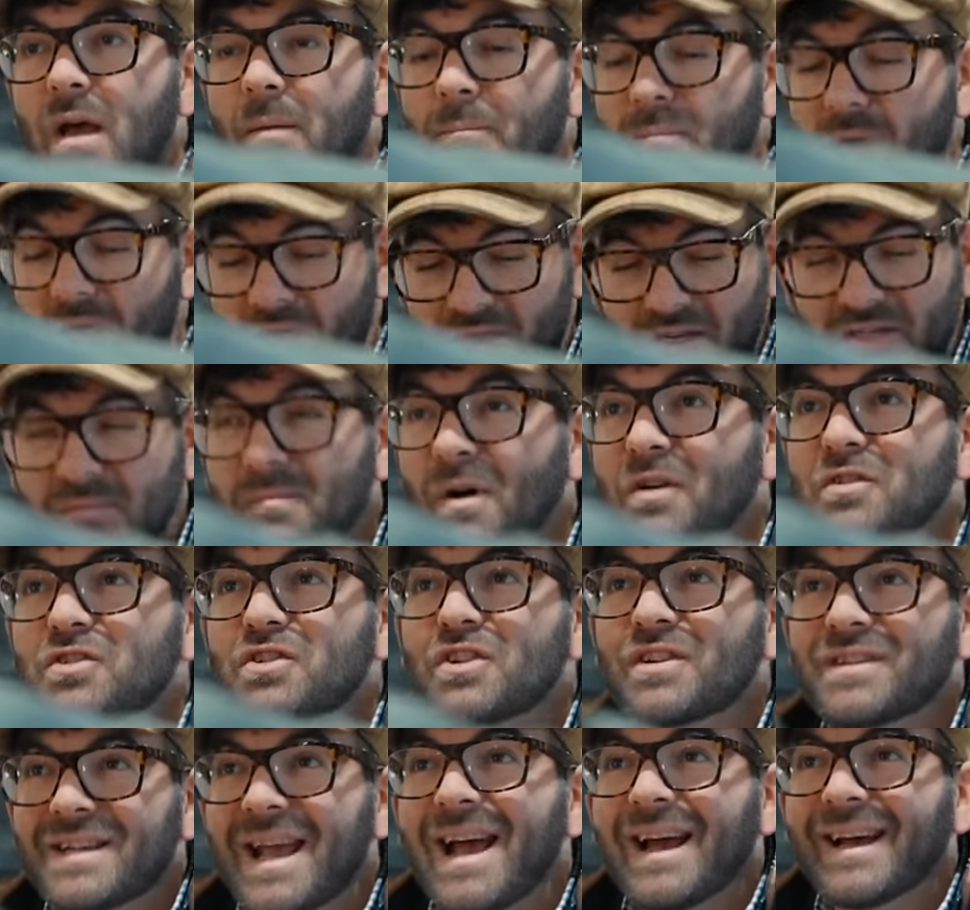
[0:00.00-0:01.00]
Yeah, about this
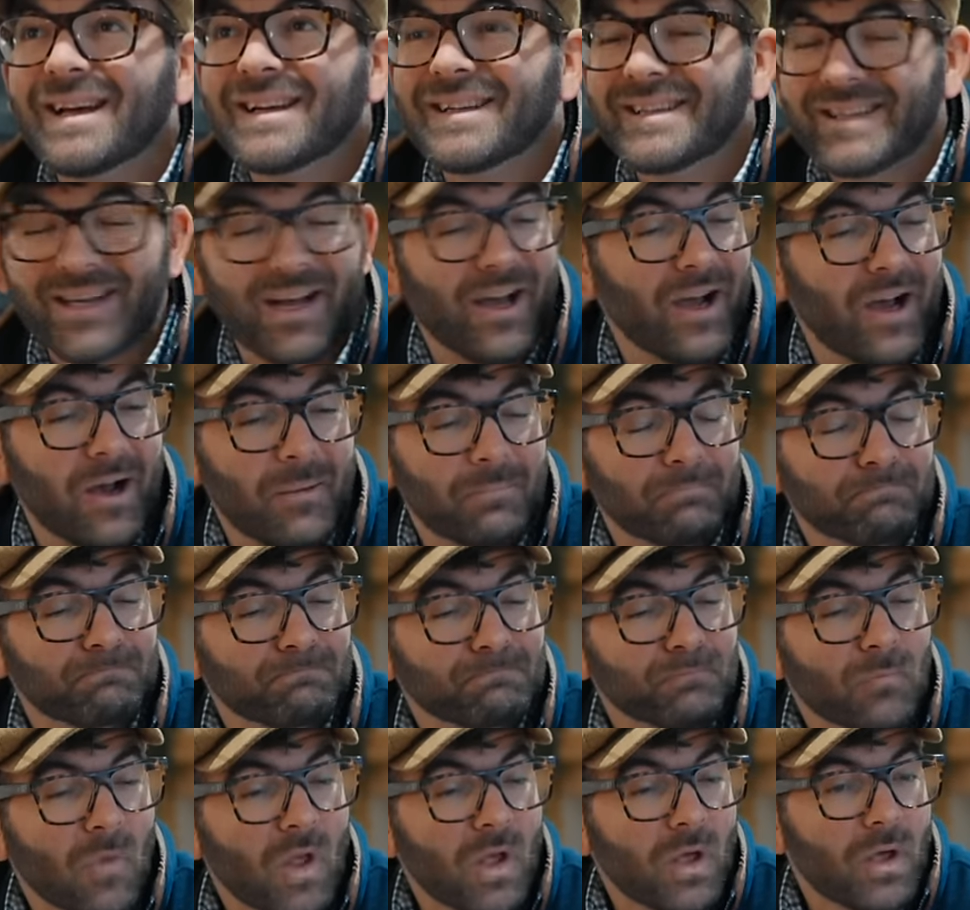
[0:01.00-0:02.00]
much. Yeah.
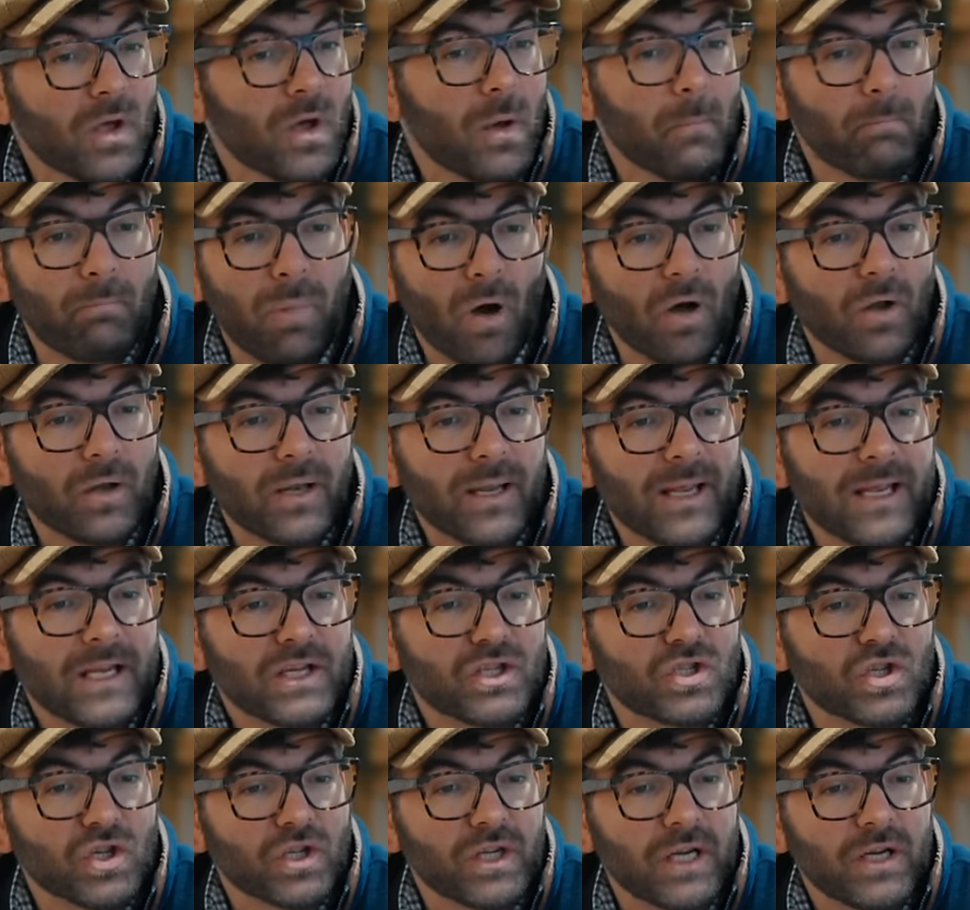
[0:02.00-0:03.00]
But
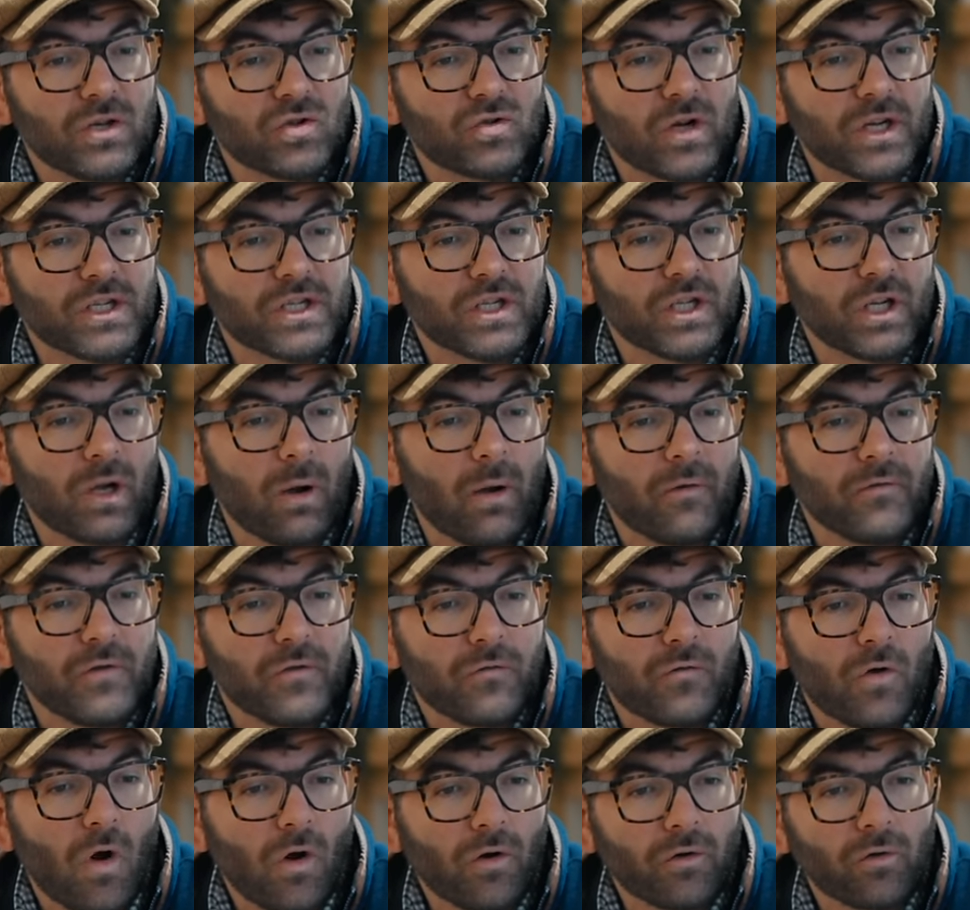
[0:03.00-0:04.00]
it's just interesting to go over.
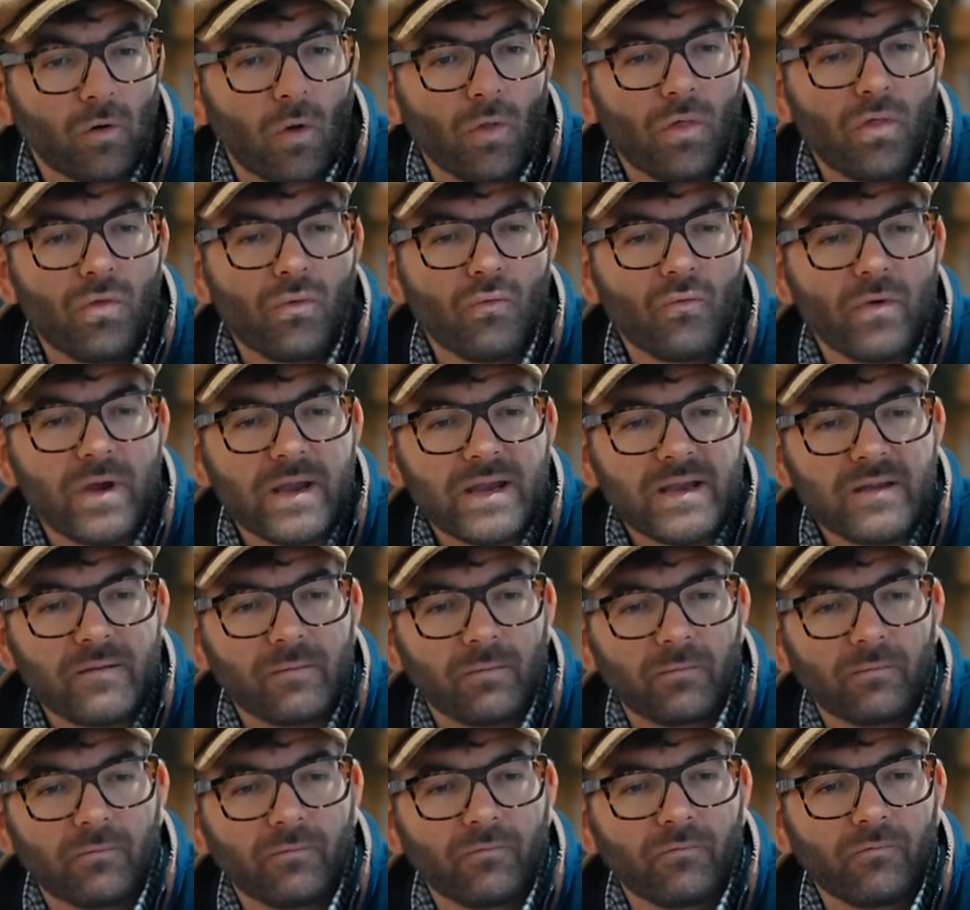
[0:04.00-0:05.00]
You've kind of got three
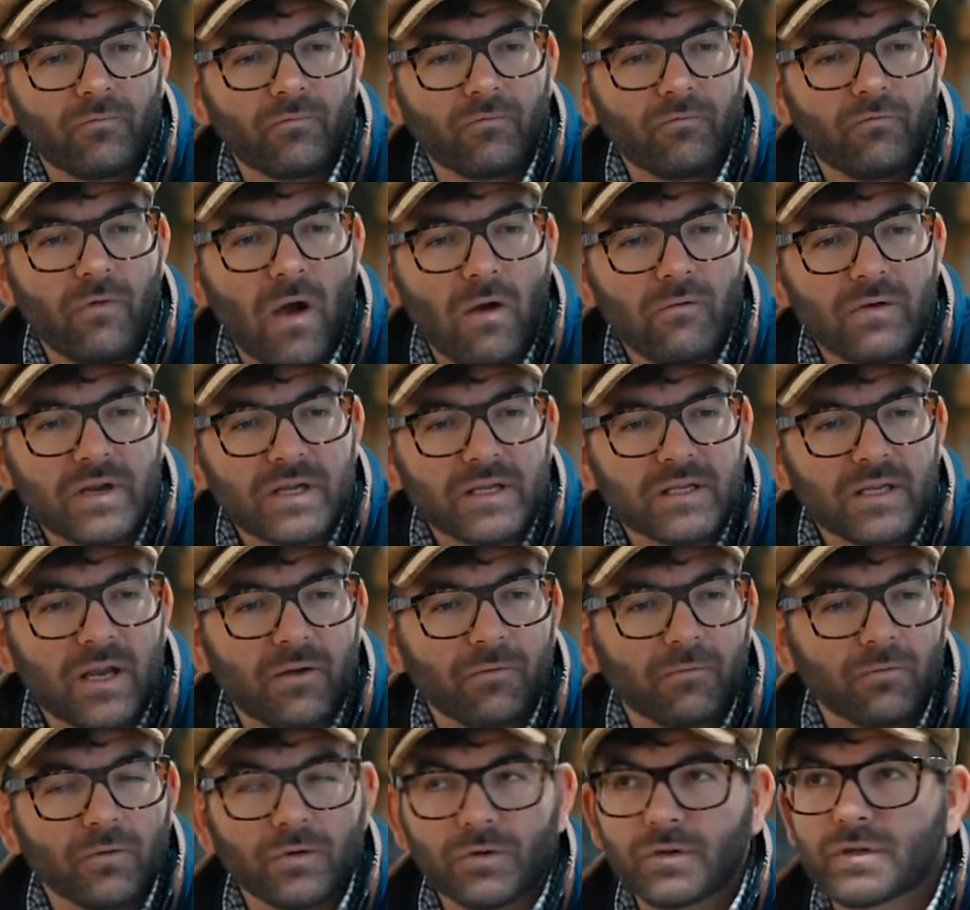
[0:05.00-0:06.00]
very
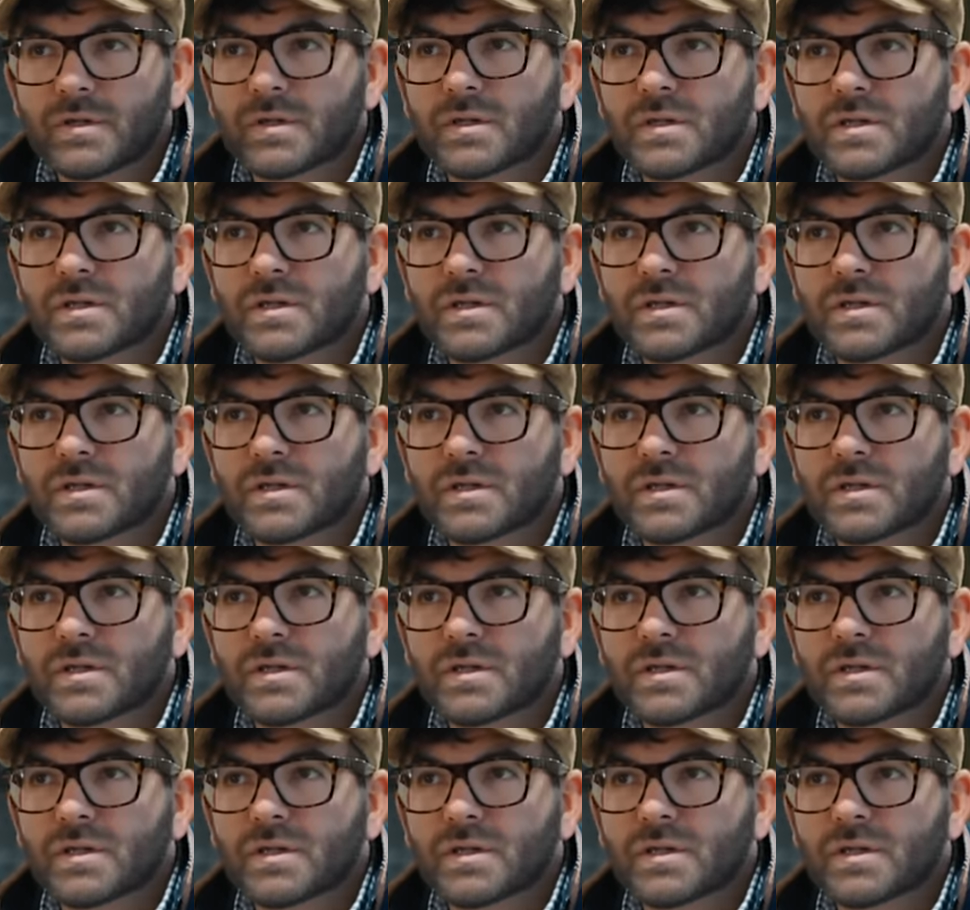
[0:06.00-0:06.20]
different